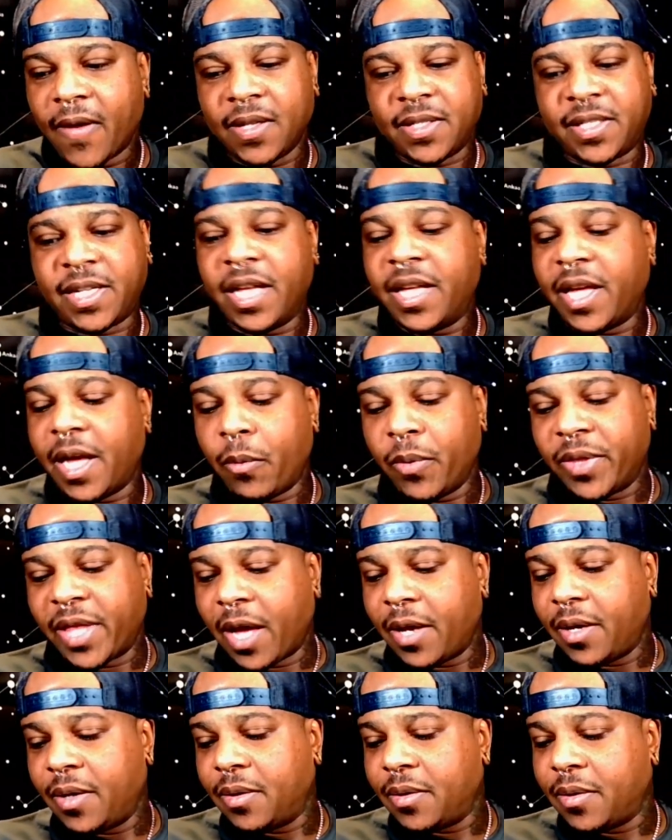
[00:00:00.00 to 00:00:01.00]
And see, yeah, with
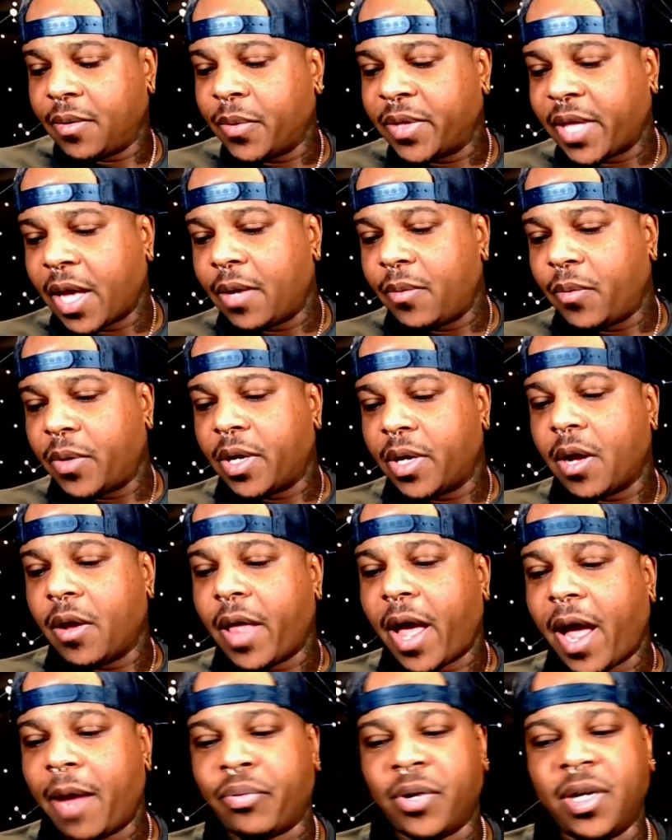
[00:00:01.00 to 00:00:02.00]
that, where to
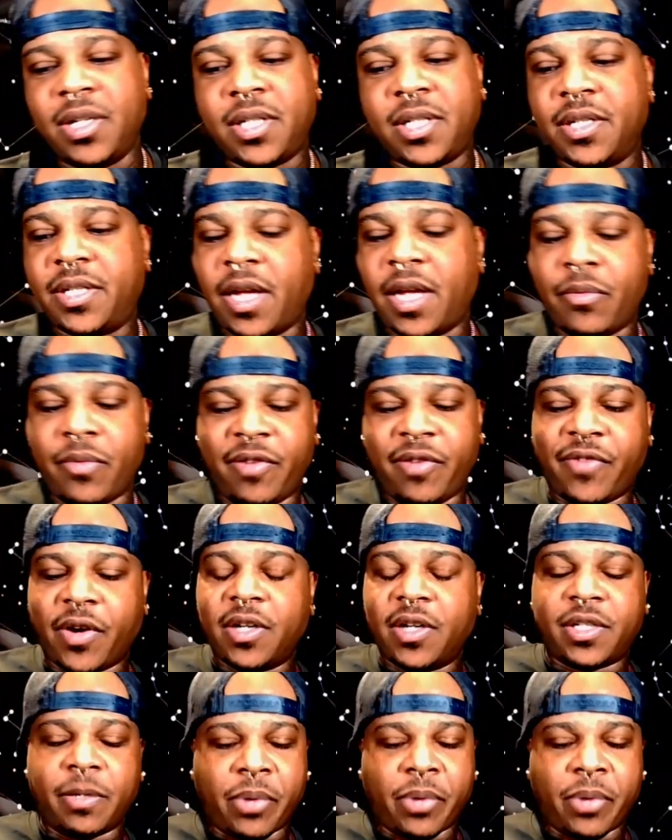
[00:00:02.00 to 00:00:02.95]
go? High Priestess in reverse.